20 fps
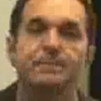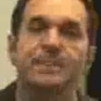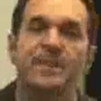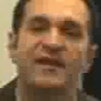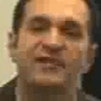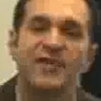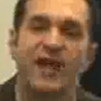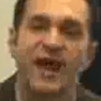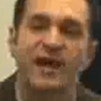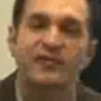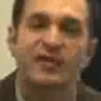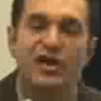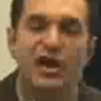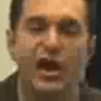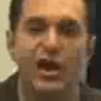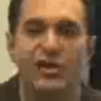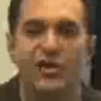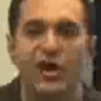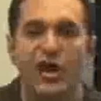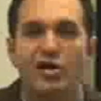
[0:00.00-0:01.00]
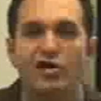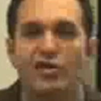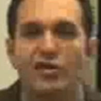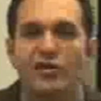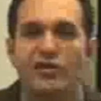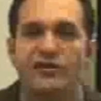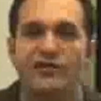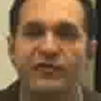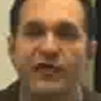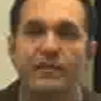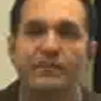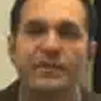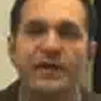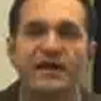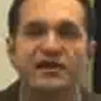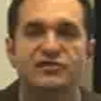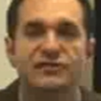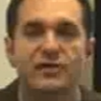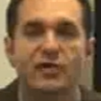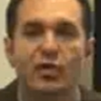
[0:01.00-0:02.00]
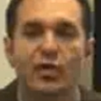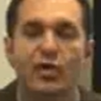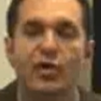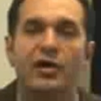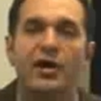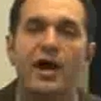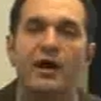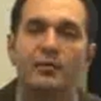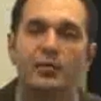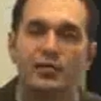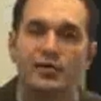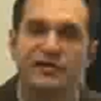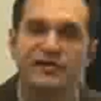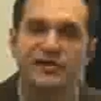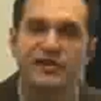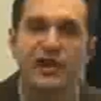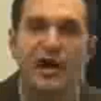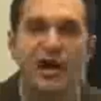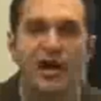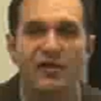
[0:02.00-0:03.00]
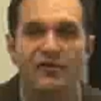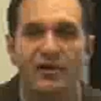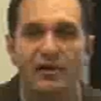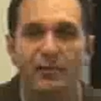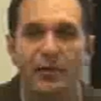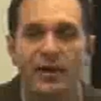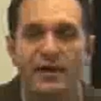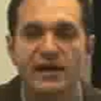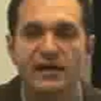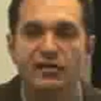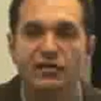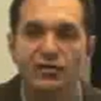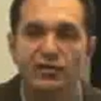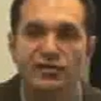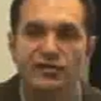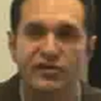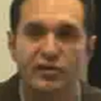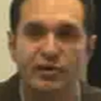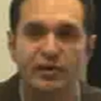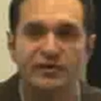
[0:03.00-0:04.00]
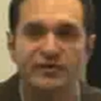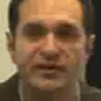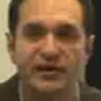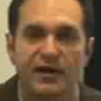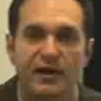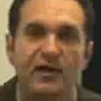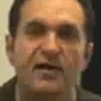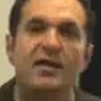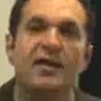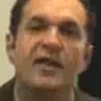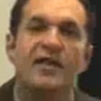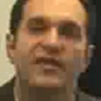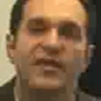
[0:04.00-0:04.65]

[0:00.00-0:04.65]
If you haven't caught it all, go to the front page of AGORACOM where you'll see all of our breaking news stories there.